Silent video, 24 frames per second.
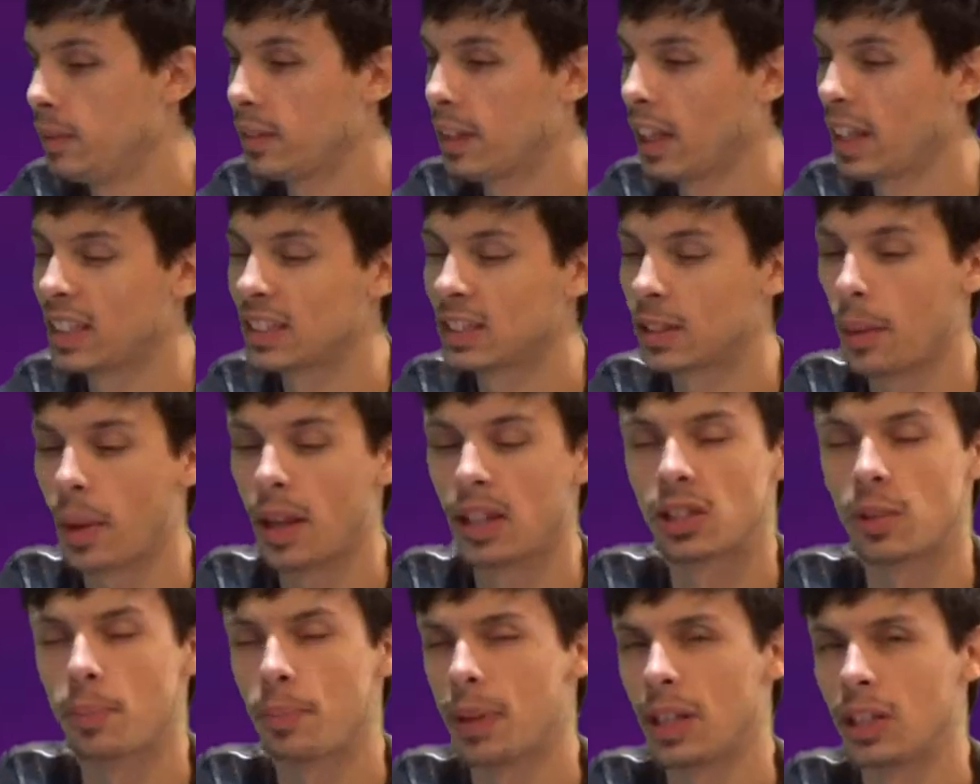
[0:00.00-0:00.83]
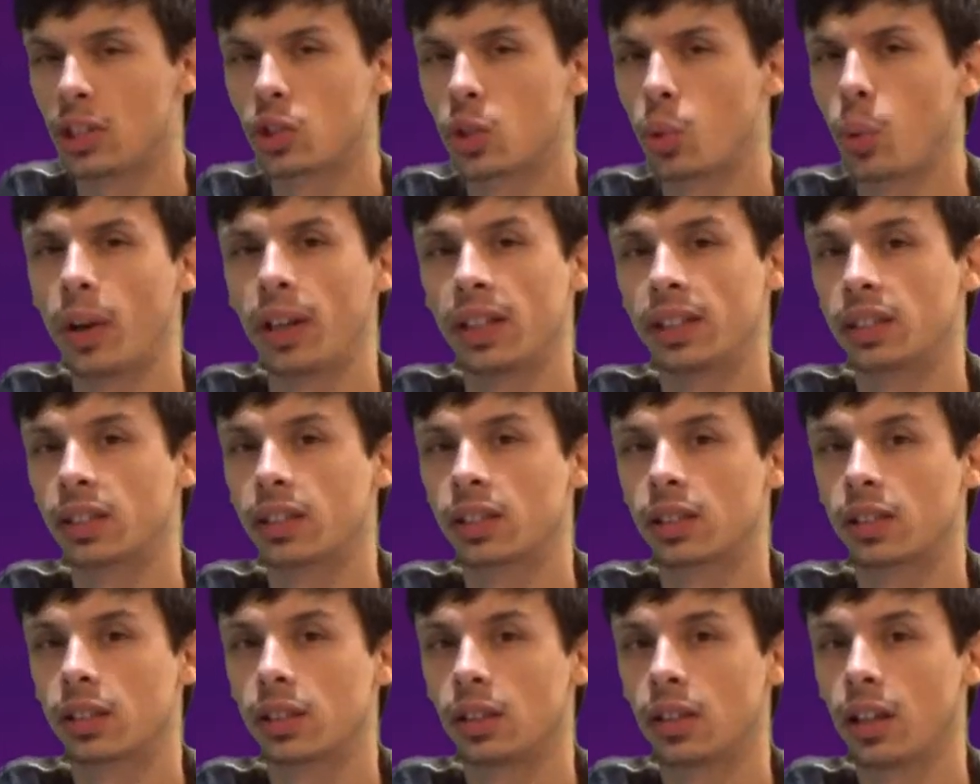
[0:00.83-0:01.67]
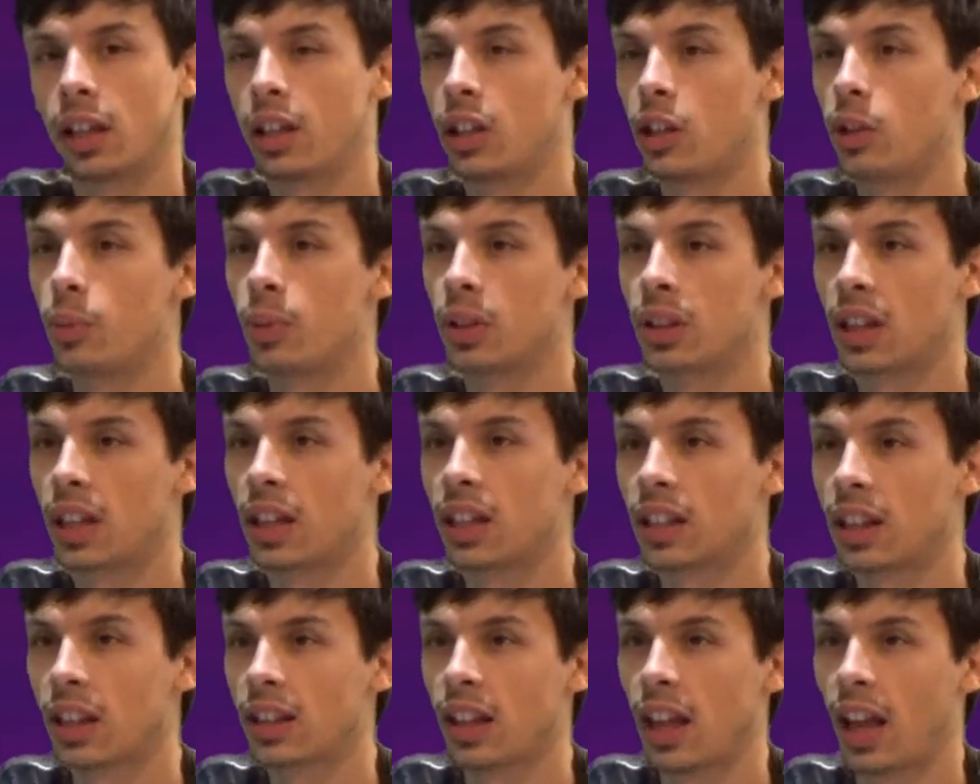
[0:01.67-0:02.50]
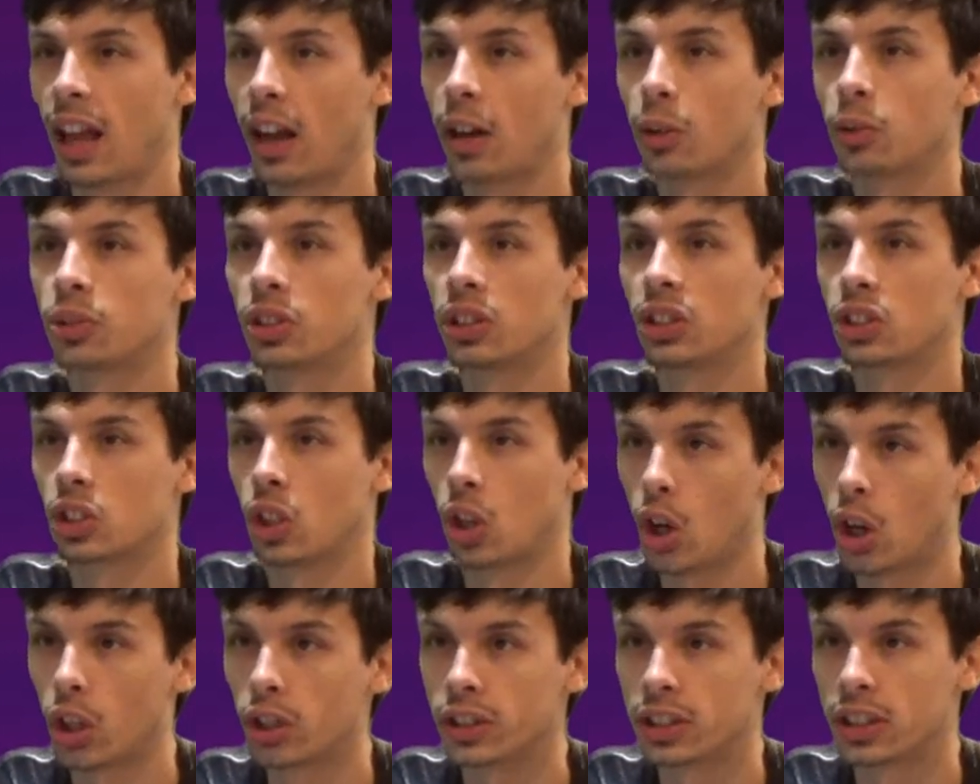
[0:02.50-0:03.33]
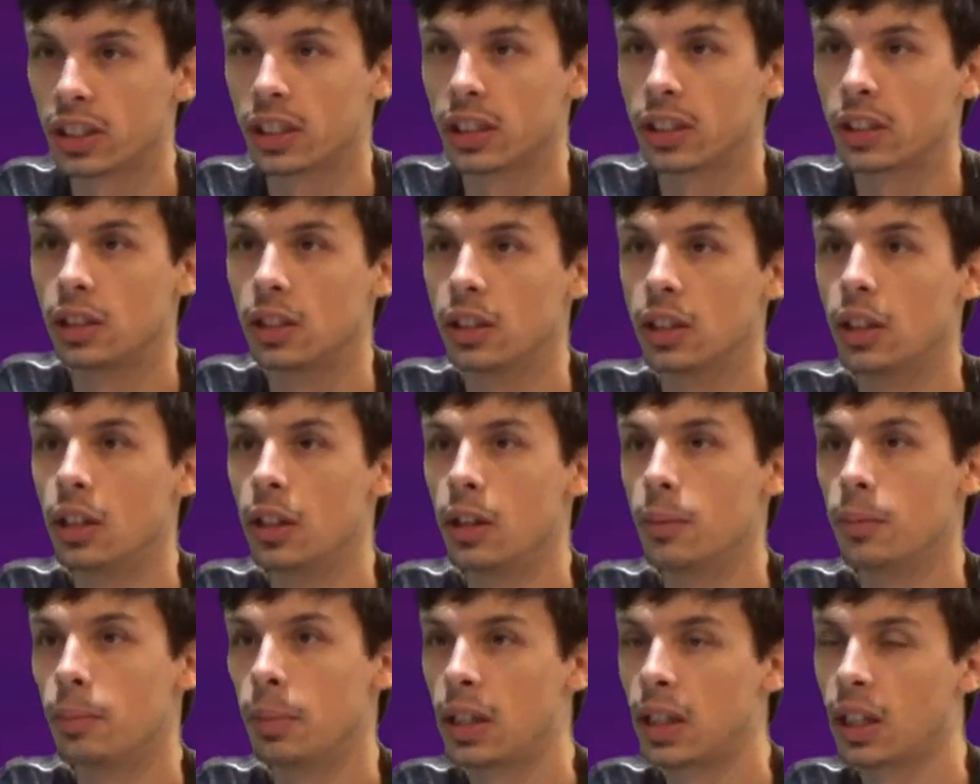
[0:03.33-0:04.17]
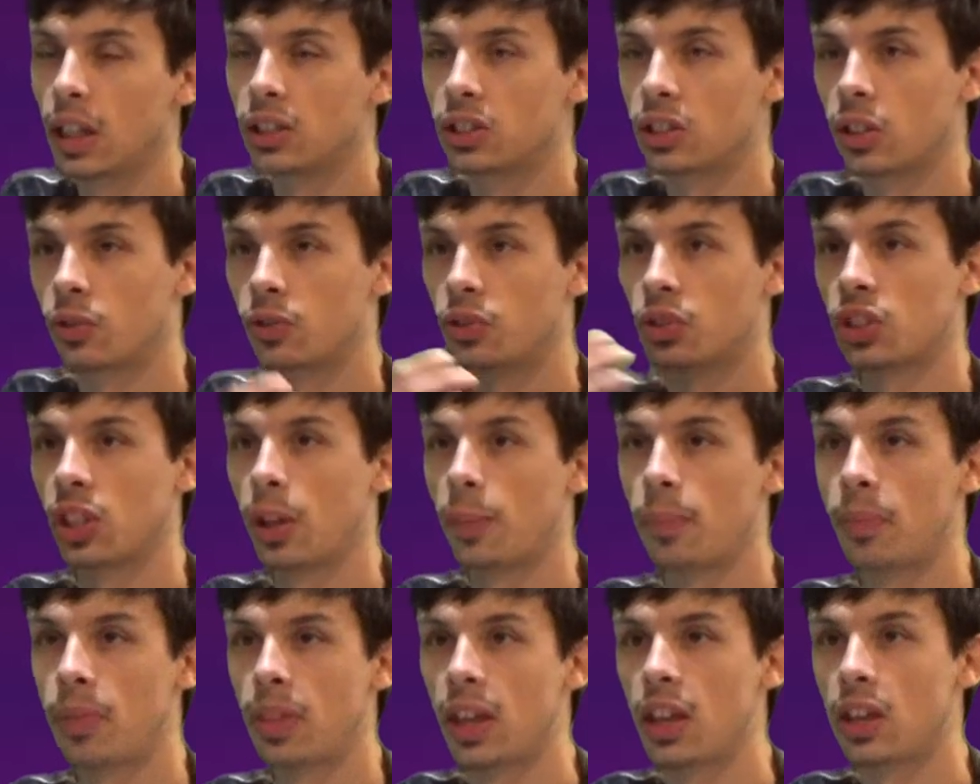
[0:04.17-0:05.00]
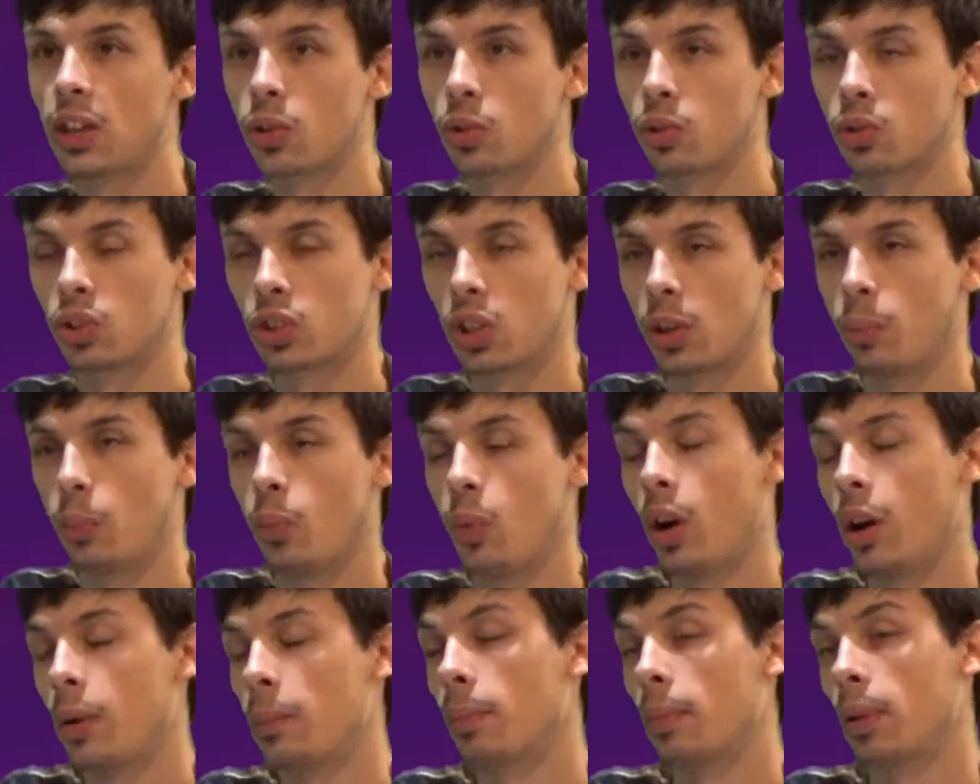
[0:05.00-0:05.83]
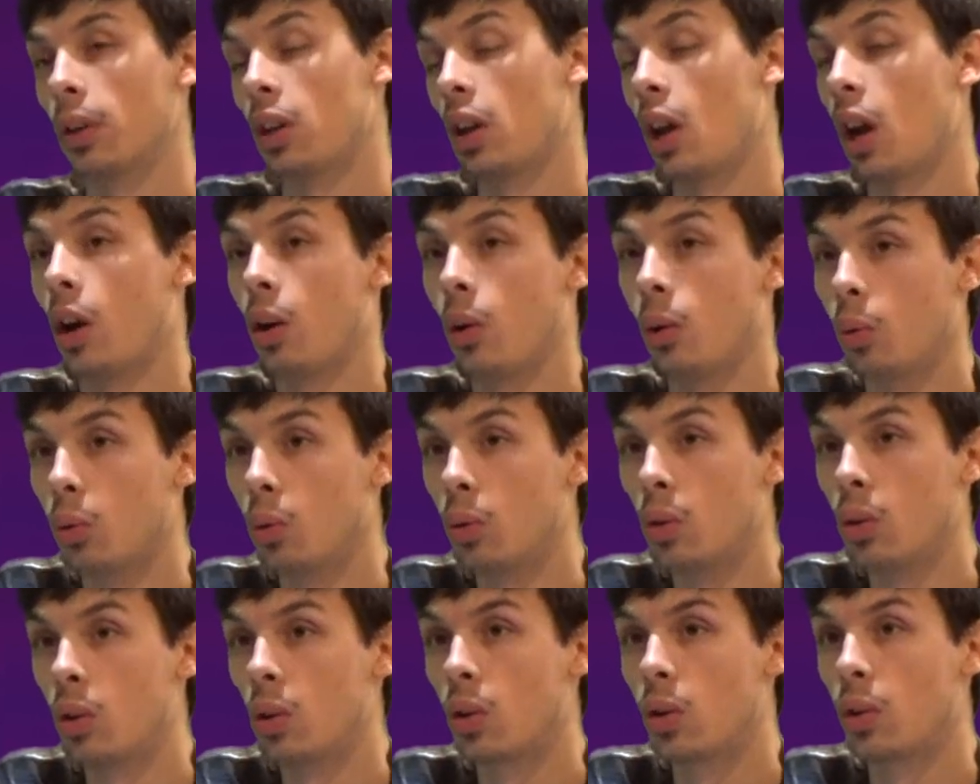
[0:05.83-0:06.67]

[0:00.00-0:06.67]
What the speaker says: Like, it's a big twist. Like, you would think that the house is haunted because of something or someone, but no.